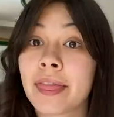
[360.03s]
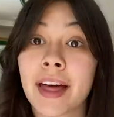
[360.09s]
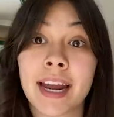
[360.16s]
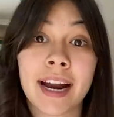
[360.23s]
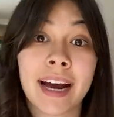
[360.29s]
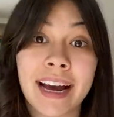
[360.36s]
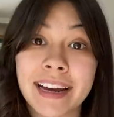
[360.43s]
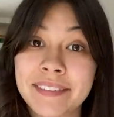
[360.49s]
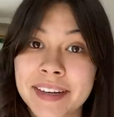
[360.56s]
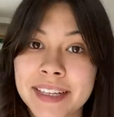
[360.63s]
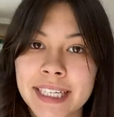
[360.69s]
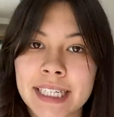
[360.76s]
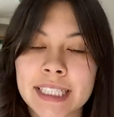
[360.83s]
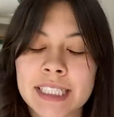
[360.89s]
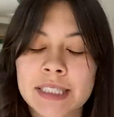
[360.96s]
that I've at
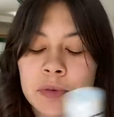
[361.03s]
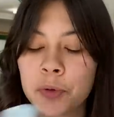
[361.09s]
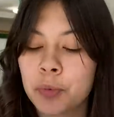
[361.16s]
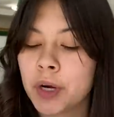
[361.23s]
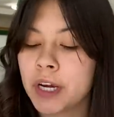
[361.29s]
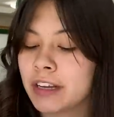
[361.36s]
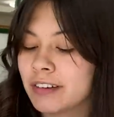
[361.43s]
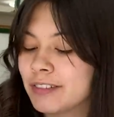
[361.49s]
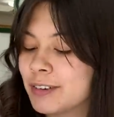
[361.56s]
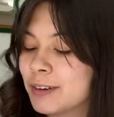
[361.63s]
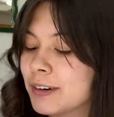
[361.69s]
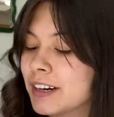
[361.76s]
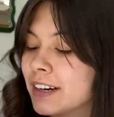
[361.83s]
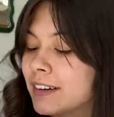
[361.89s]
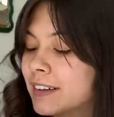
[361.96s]
least been waiting
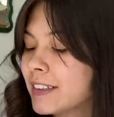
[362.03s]
for,